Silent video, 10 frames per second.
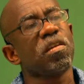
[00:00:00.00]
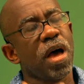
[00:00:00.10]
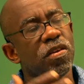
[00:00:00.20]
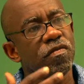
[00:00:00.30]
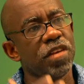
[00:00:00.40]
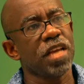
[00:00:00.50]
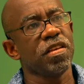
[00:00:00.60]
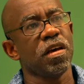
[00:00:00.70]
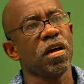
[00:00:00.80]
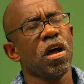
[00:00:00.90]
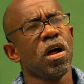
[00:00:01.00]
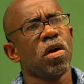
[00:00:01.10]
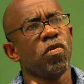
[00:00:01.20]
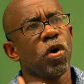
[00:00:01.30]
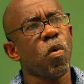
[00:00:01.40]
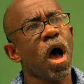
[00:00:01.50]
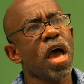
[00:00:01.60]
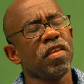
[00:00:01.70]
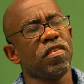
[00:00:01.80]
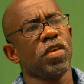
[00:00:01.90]
amount of data
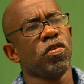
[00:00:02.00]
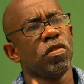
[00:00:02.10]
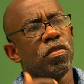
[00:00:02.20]
requires that